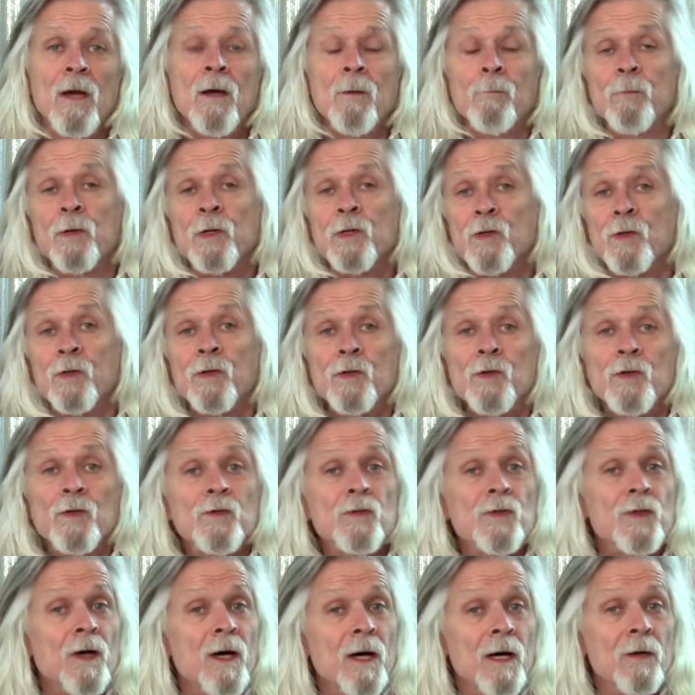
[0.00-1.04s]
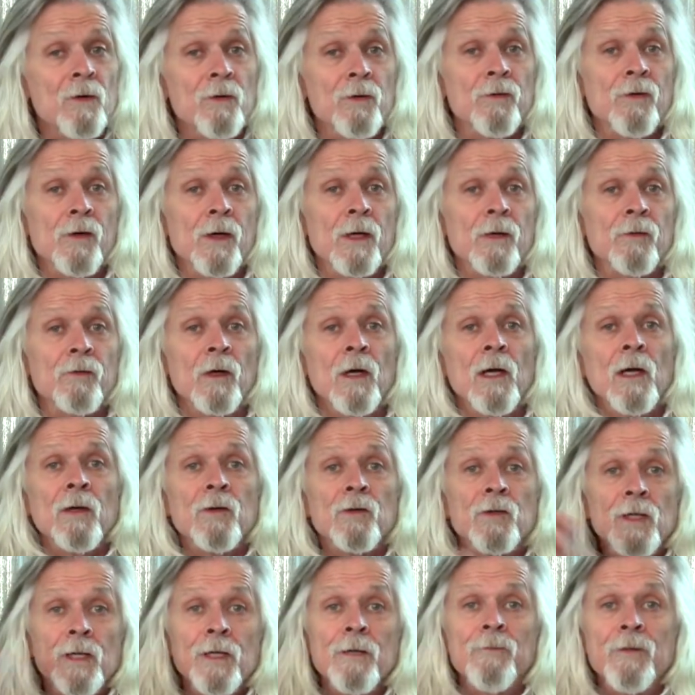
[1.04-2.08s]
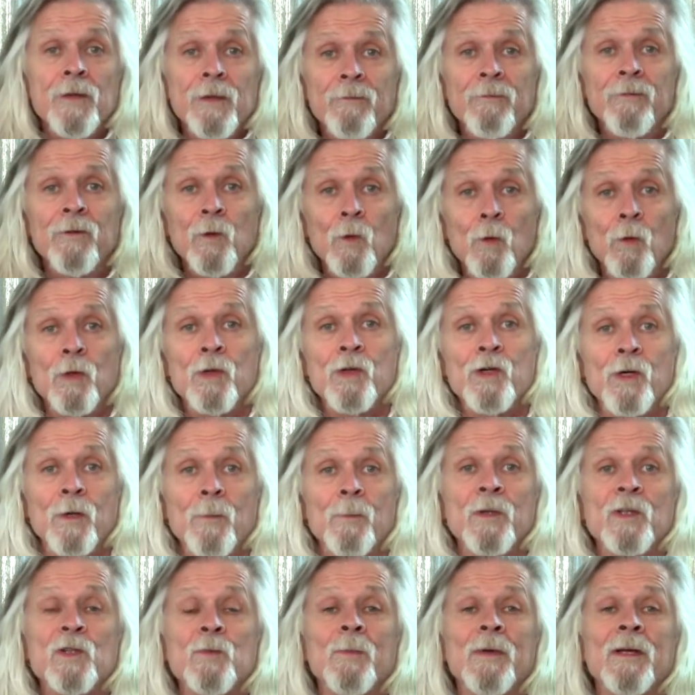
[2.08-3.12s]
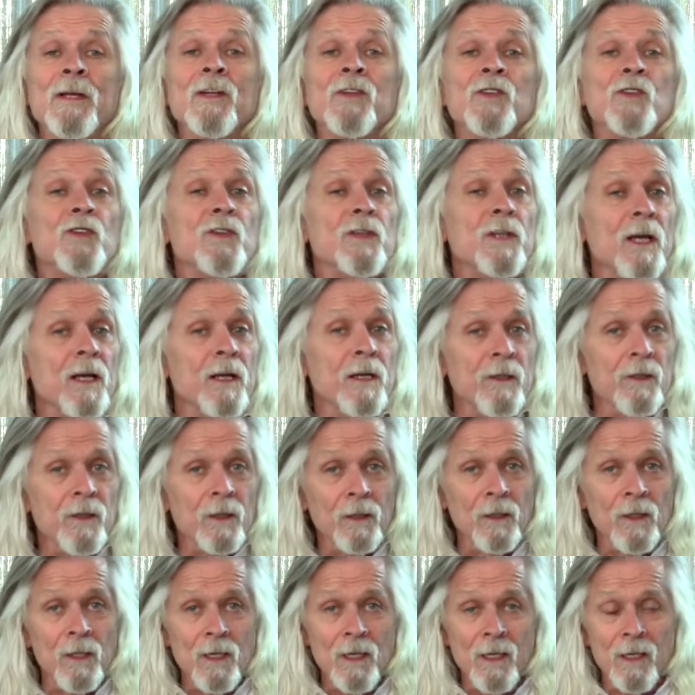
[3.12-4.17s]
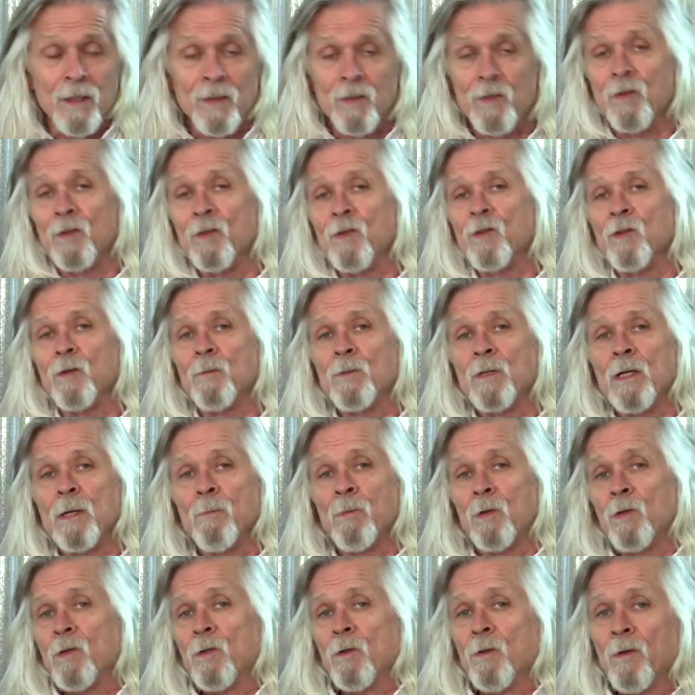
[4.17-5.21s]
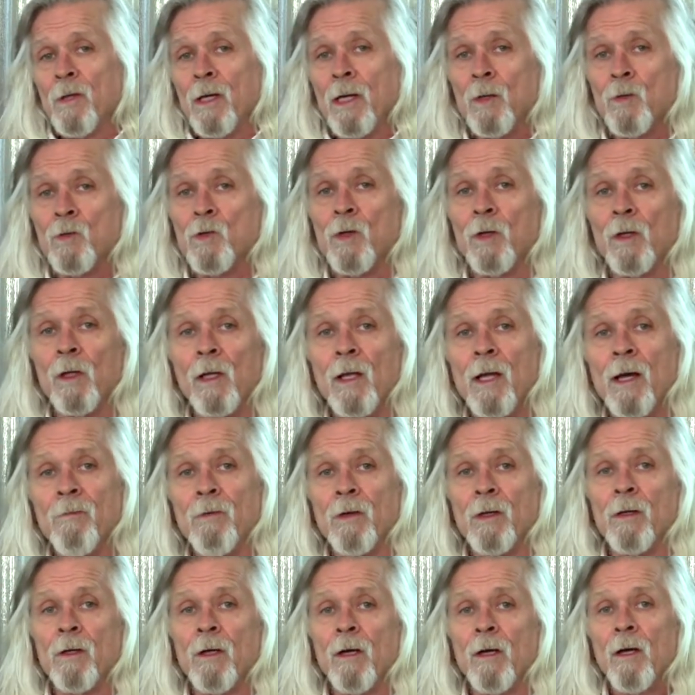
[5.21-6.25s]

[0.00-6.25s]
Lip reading: Business Insider says TV viewership has been in steady decline since September 2011.